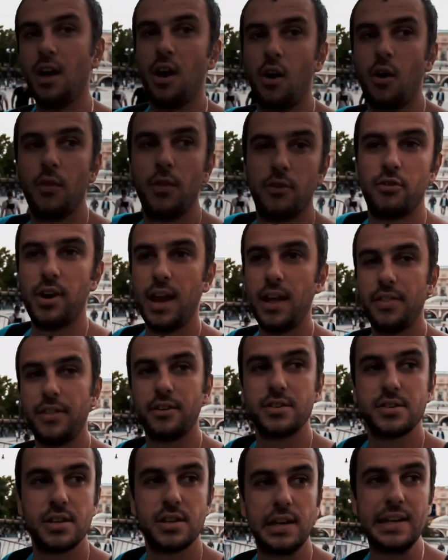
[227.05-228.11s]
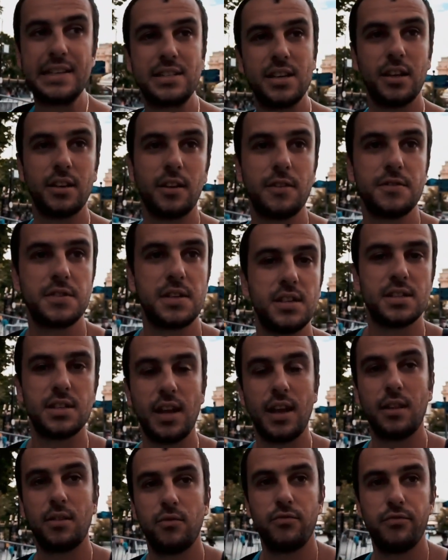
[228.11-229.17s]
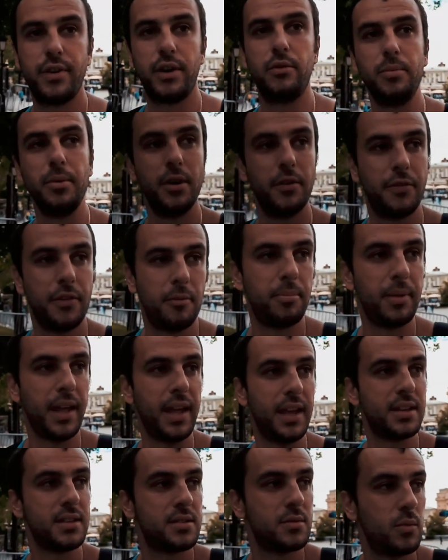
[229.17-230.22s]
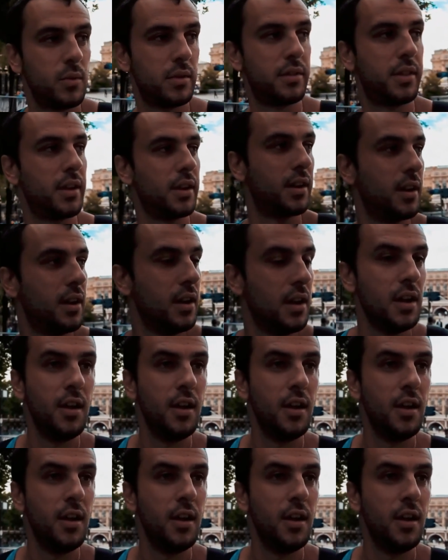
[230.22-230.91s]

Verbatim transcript: On the right, there is Alexandrovsky Sad, very beautiful place with a uh,